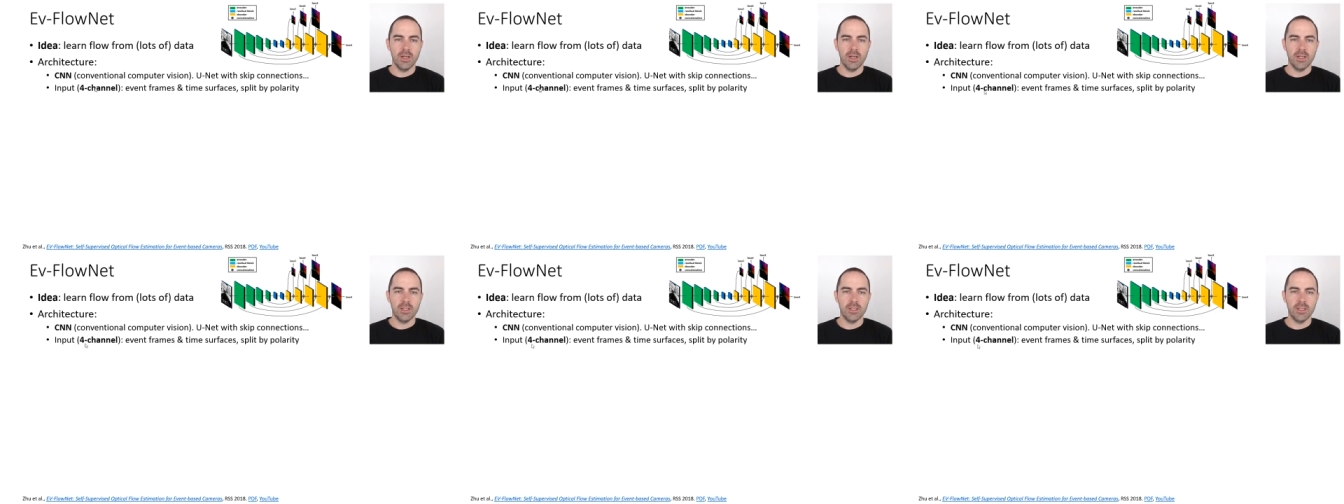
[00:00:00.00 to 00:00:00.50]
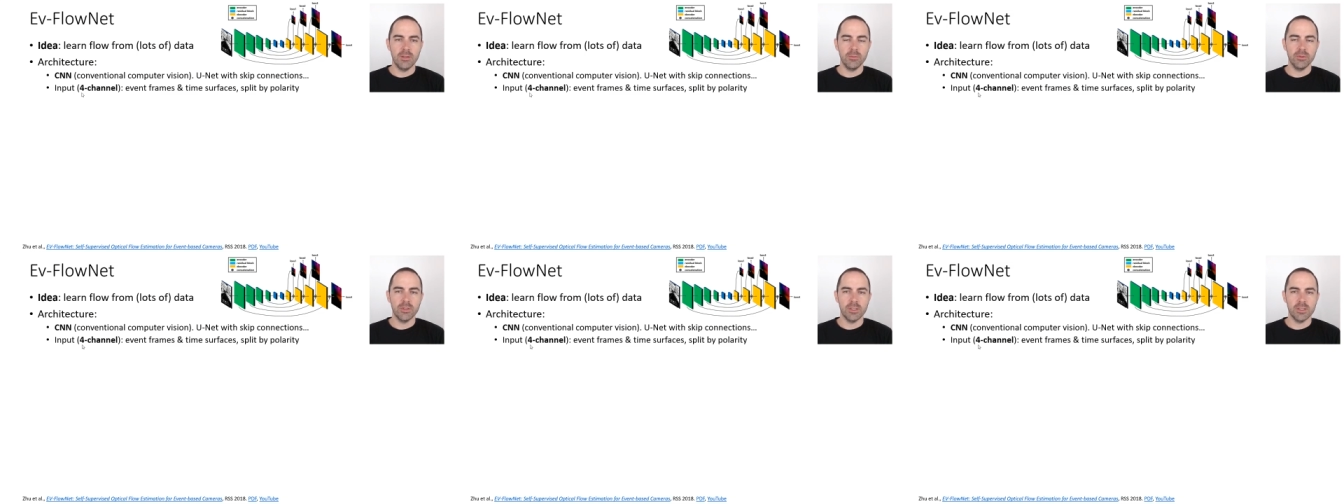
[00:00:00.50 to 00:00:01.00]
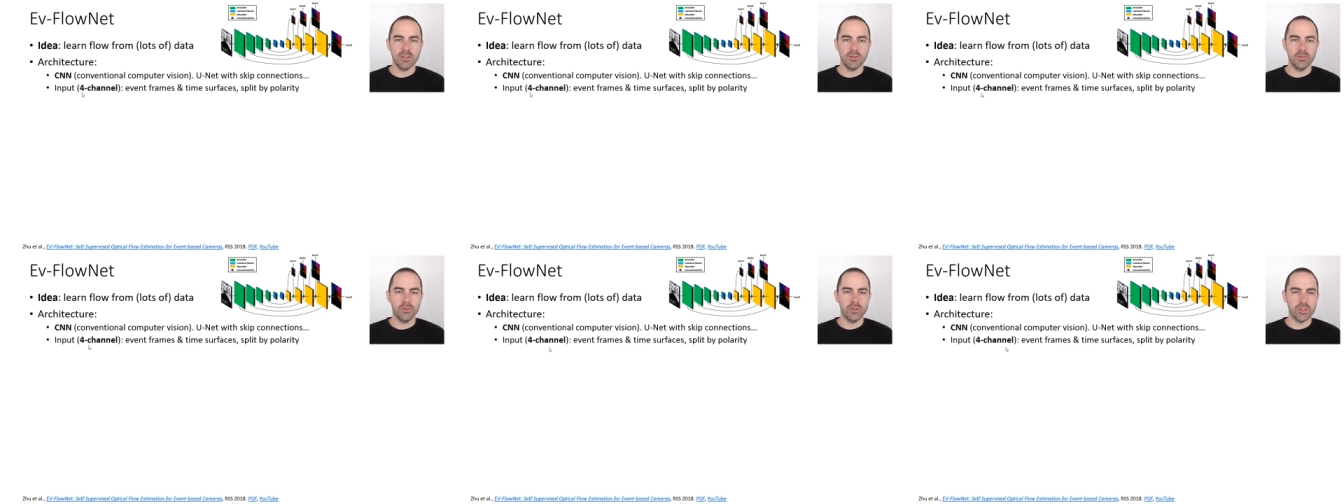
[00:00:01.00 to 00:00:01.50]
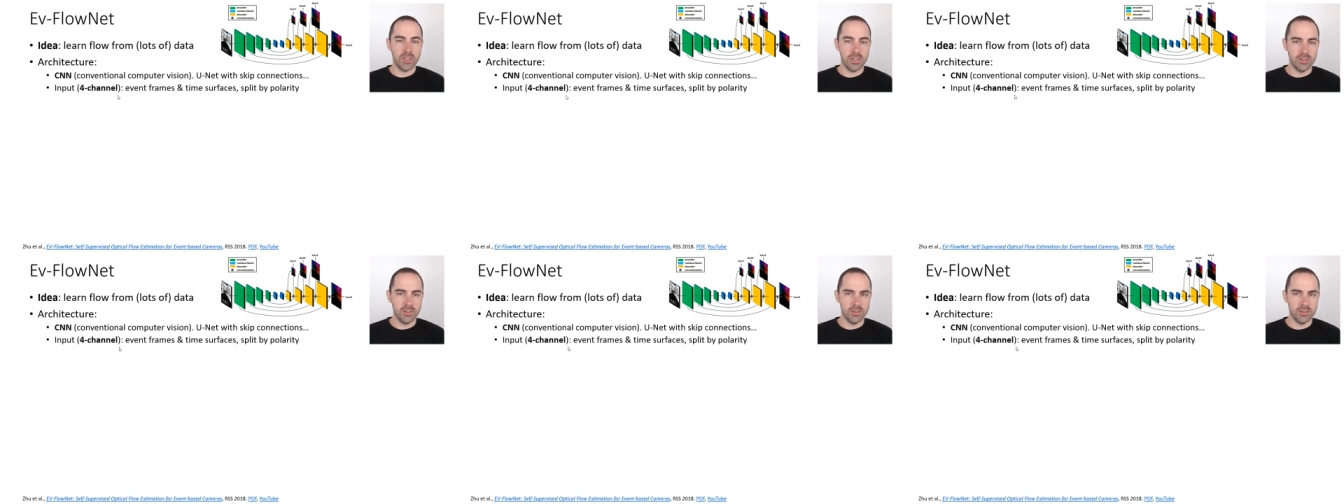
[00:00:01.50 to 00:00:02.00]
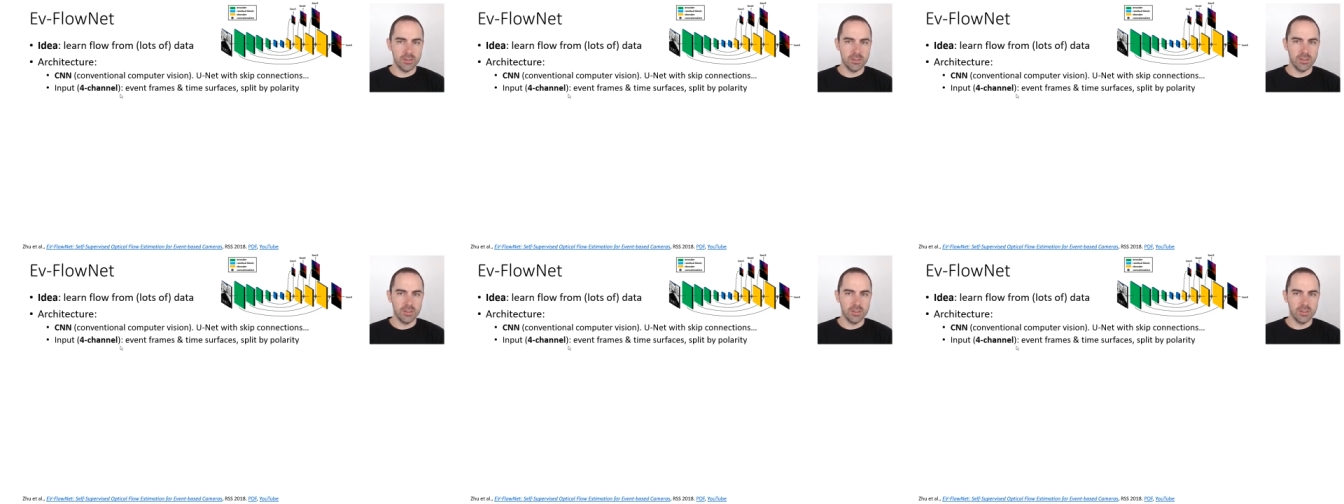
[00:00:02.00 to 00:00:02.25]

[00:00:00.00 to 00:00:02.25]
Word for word: and the input has four channels.